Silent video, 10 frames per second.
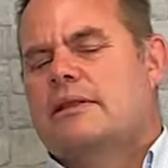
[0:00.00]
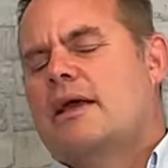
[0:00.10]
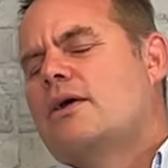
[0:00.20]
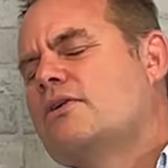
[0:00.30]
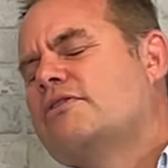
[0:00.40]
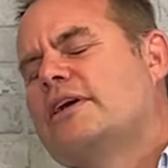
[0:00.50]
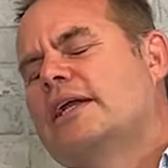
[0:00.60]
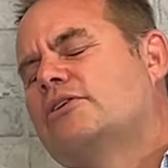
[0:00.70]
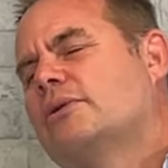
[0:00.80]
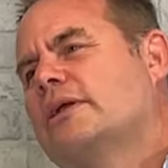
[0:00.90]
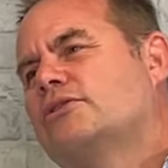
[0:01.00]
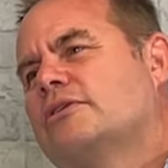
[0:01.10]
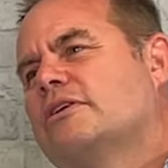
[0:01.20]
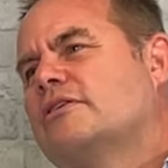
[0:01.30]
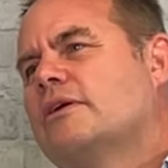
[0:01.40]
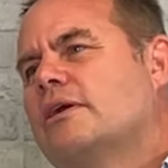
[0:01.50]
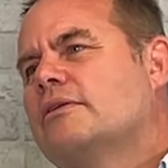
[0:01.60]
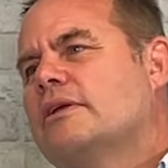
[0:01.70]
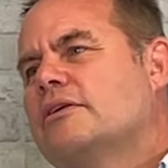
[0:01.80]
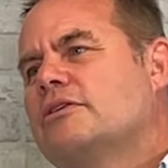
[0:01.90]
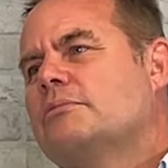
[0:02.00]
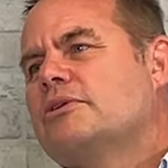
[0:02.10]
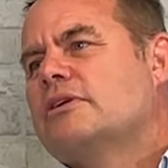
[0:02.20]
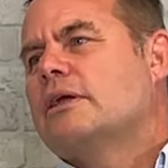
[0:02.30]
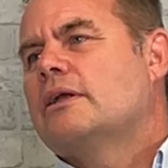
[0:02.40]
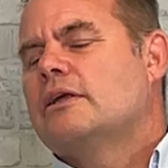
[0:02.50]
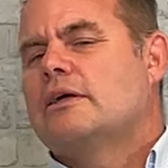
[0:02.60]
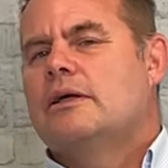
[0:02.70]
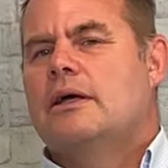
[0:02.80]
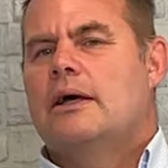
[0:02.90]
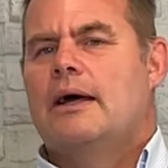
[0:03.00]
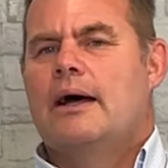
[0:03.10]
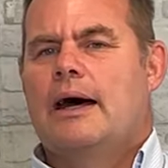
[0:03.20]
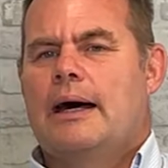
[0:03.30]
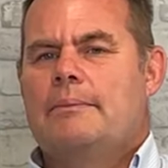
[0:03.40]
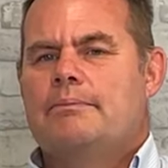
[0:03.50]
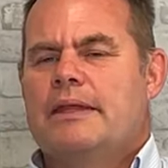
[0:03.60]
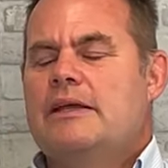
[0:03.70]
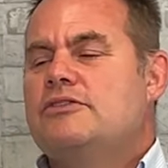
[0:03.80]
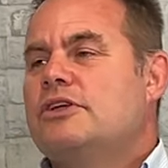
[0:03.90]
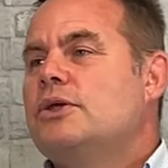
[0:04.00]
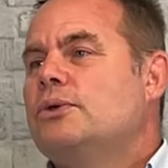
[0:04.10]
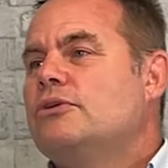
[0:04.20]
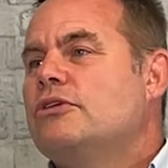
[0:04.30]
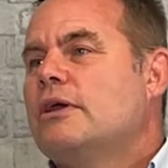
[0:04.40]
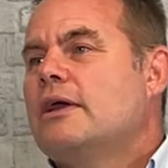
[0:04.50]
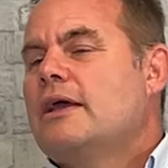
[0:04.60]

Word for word: that whole financial literacy side of things in particular um, is huge.